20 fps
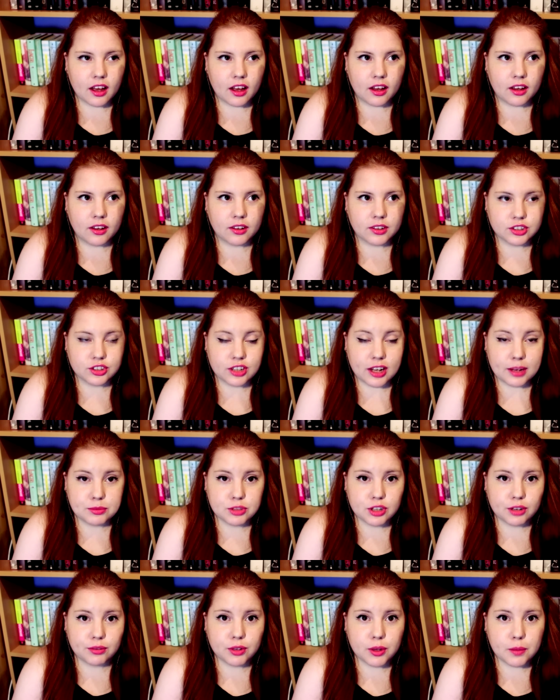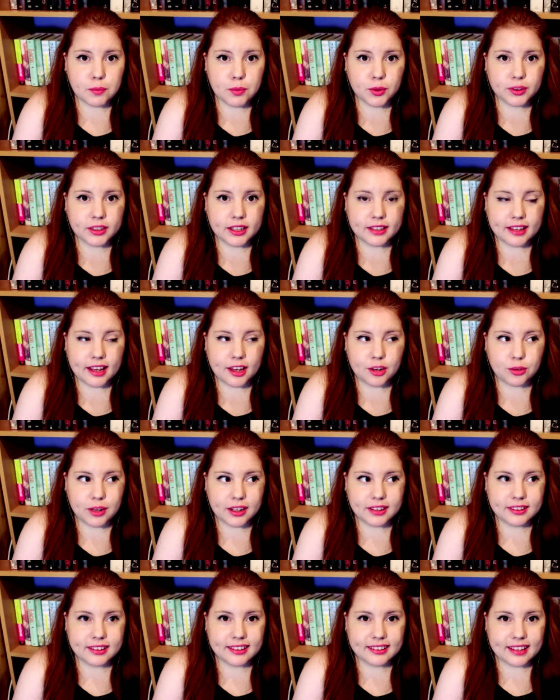or time travel book that I
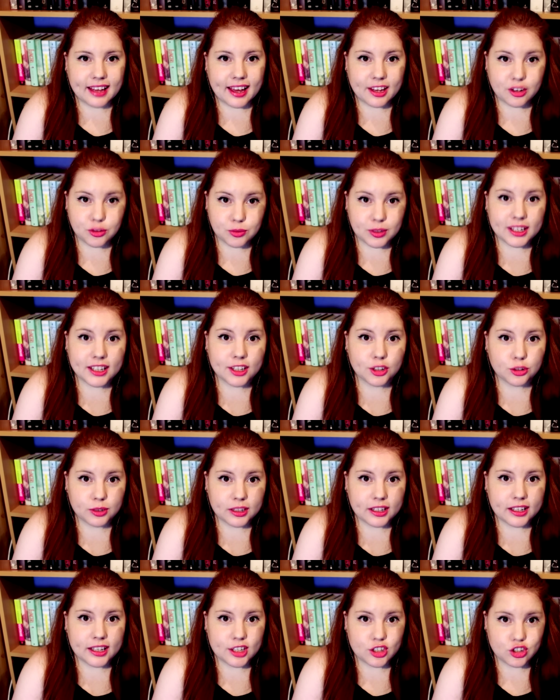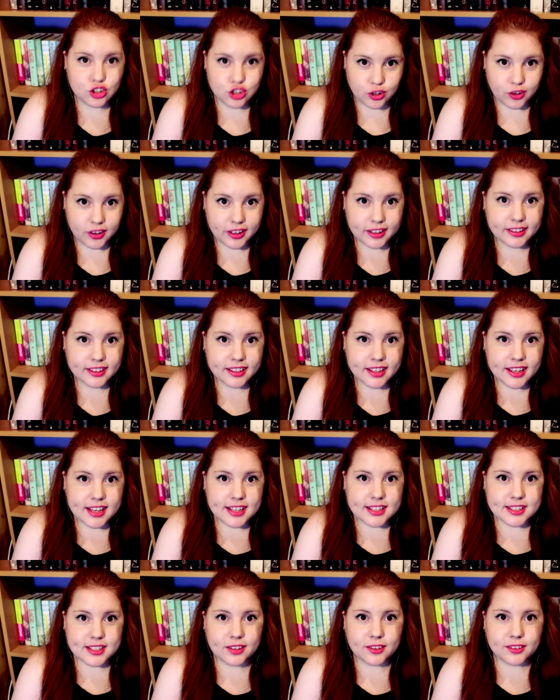read that I really enjoyed,
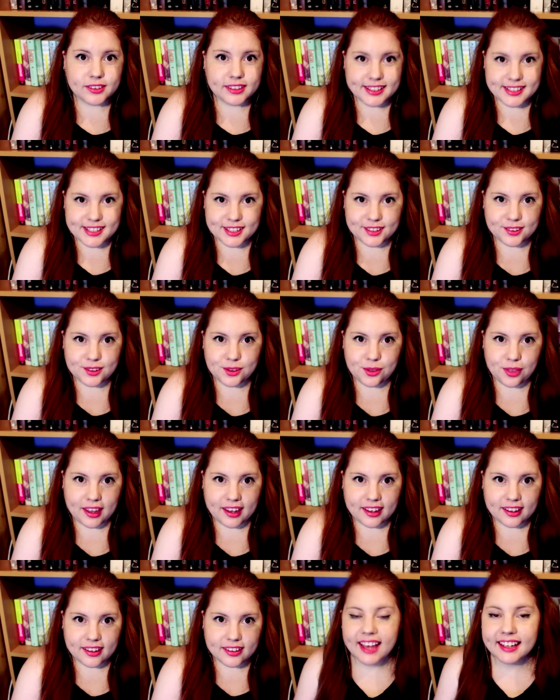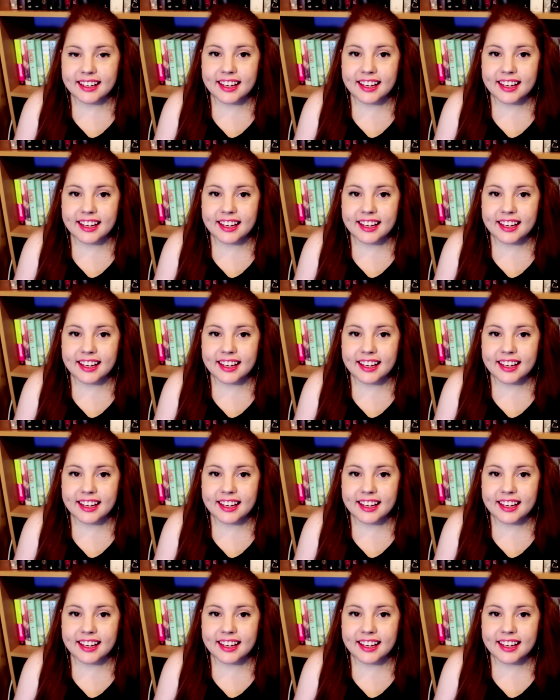so that's a good thing.